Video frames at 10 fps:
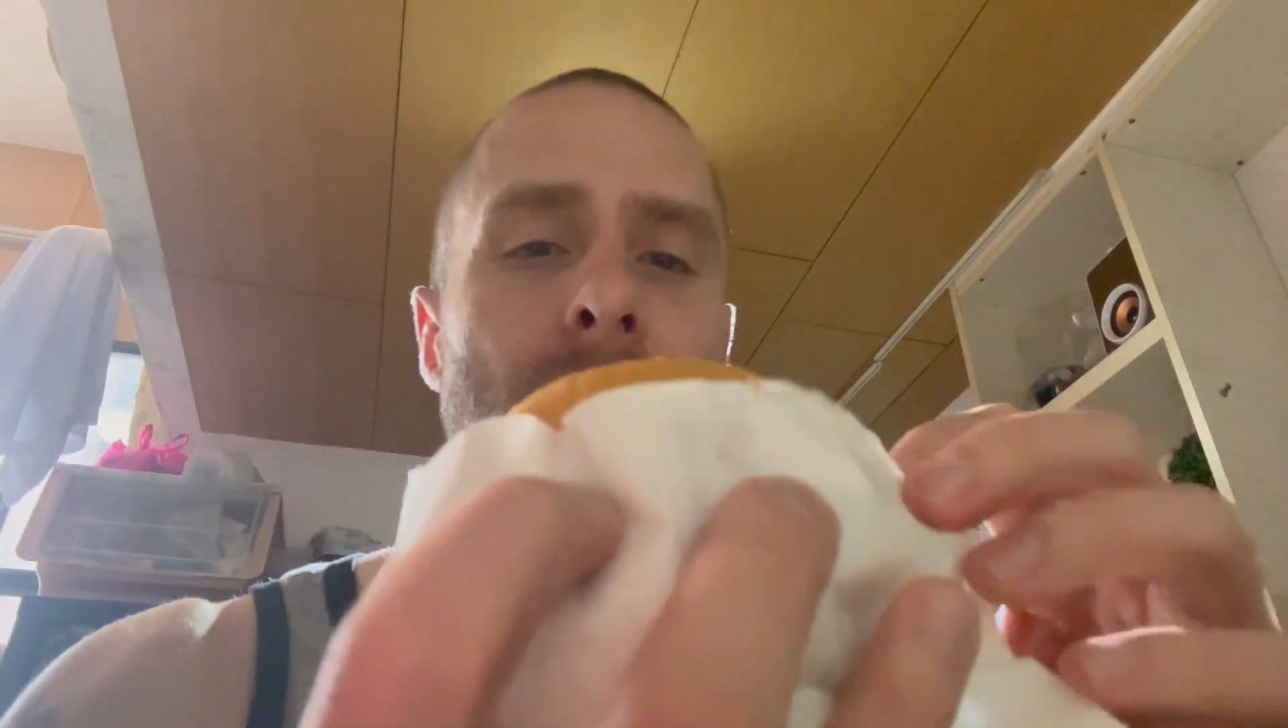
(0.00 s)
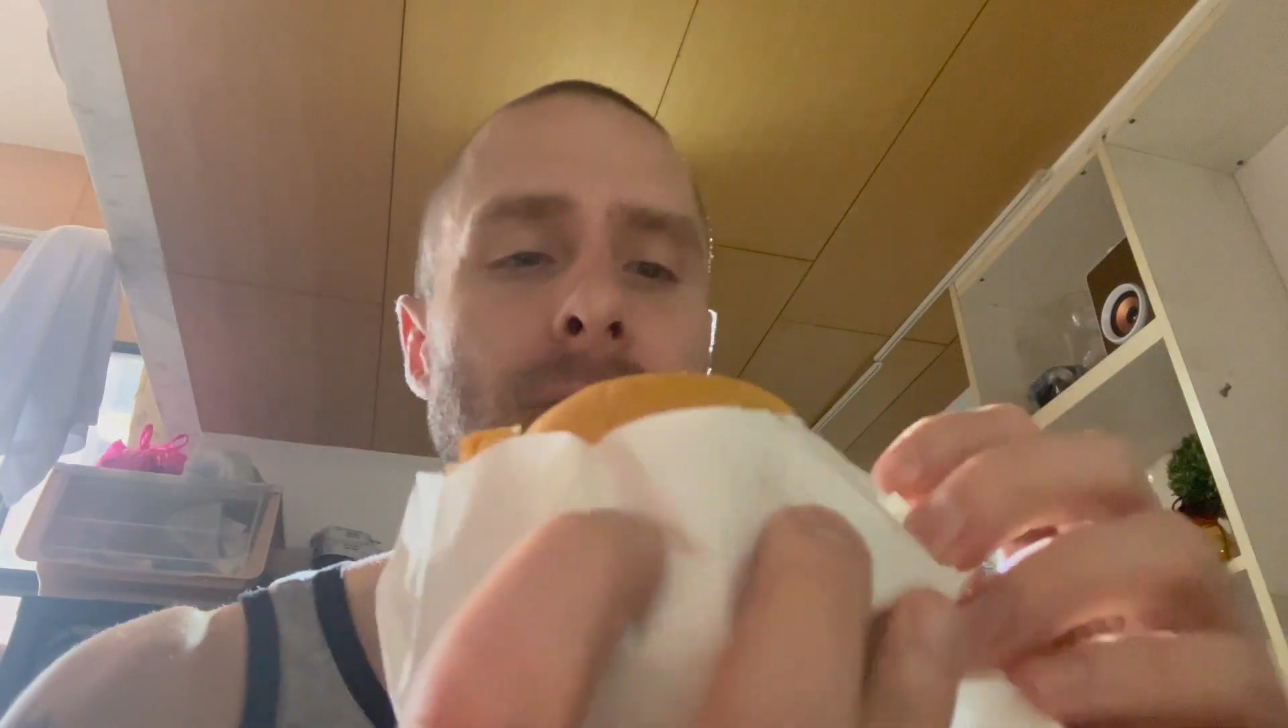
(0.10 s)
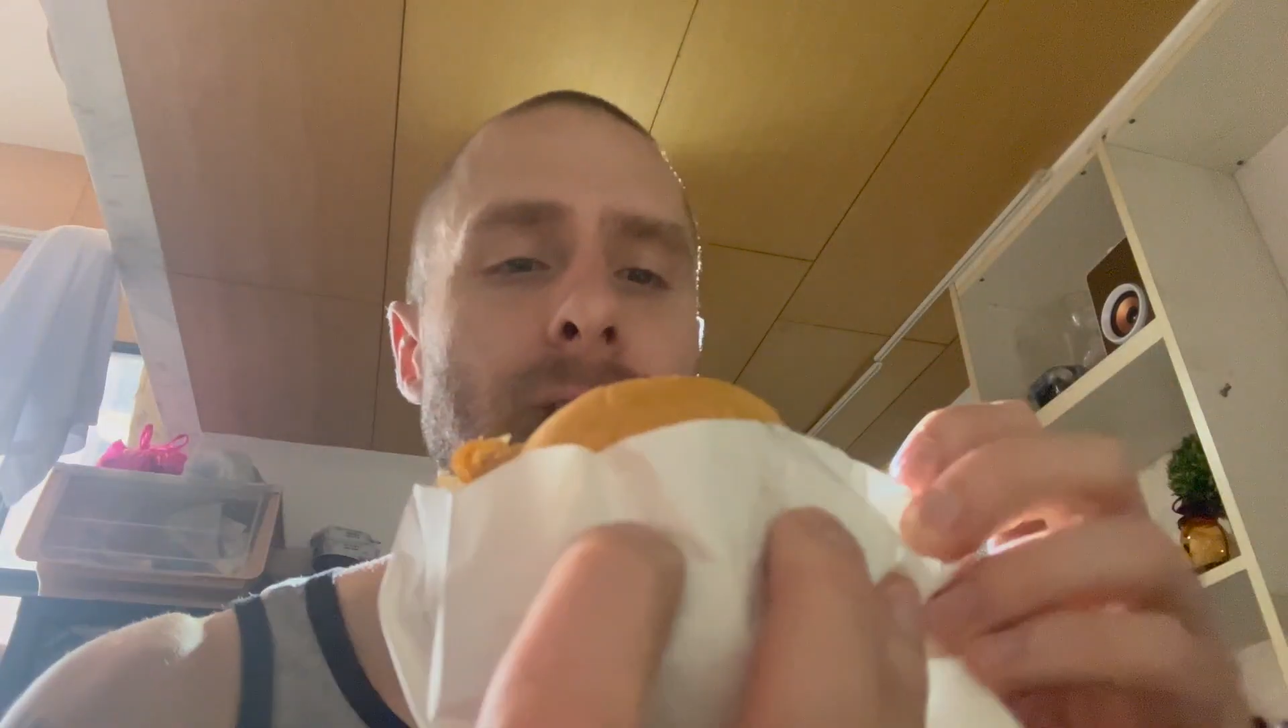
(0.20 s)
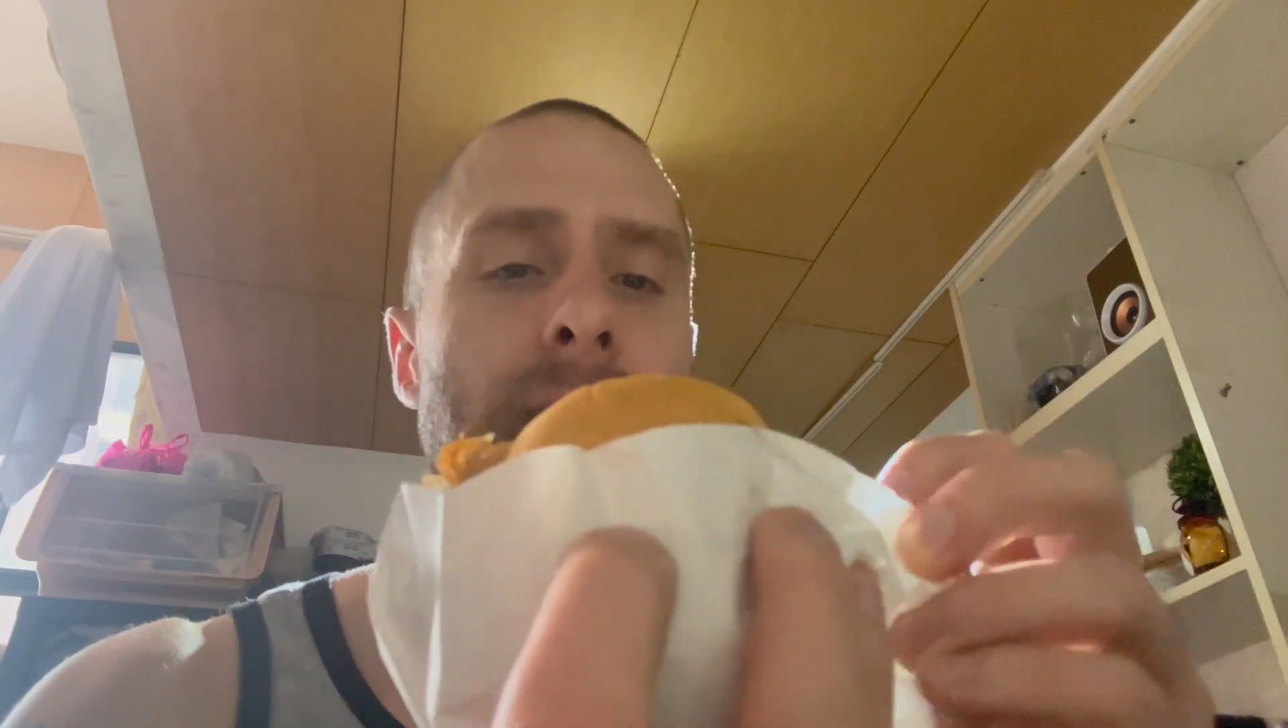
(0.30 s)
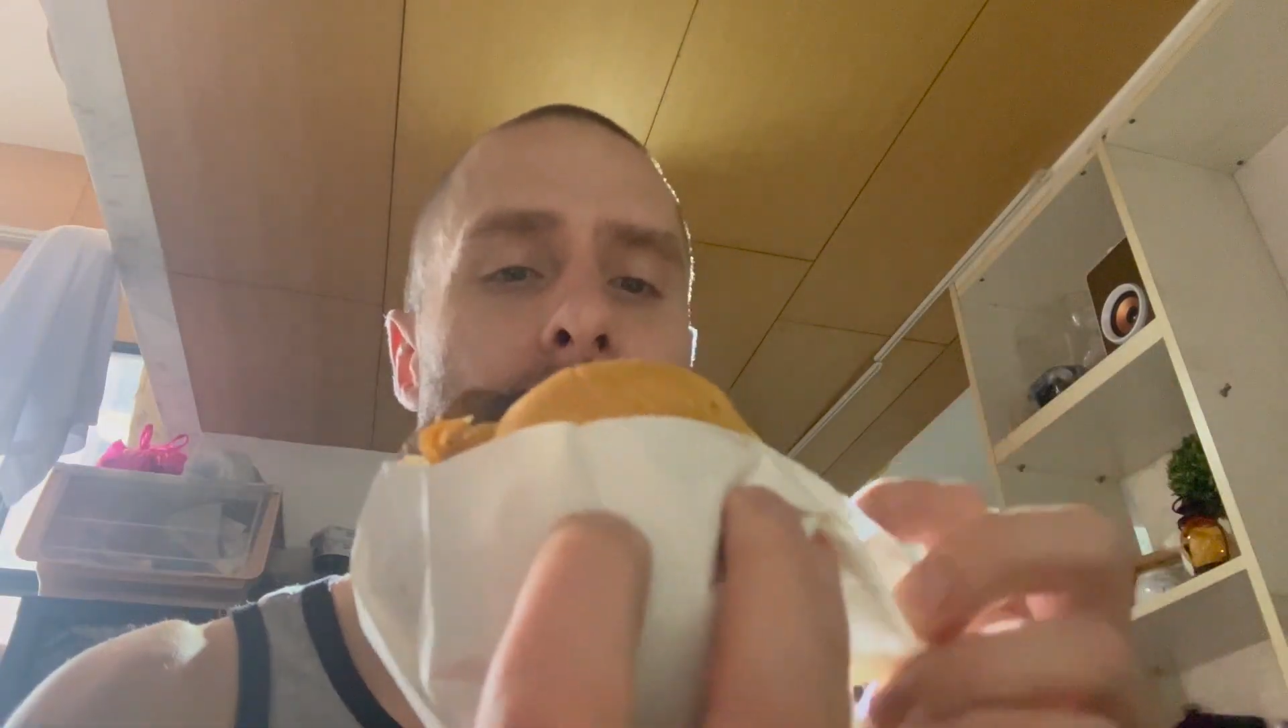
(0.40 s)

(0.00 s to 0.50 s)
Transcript: Let's see